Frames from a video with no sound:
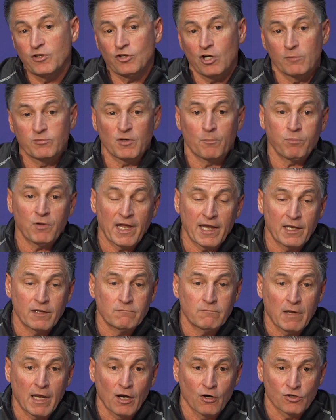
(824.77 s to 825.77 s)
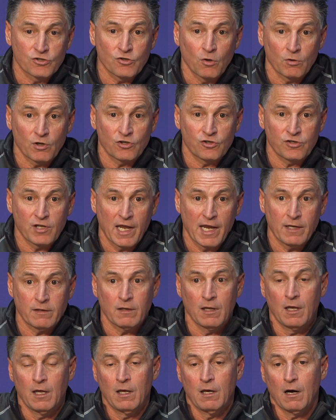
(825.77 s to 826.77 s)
in terms of playing Arizona State,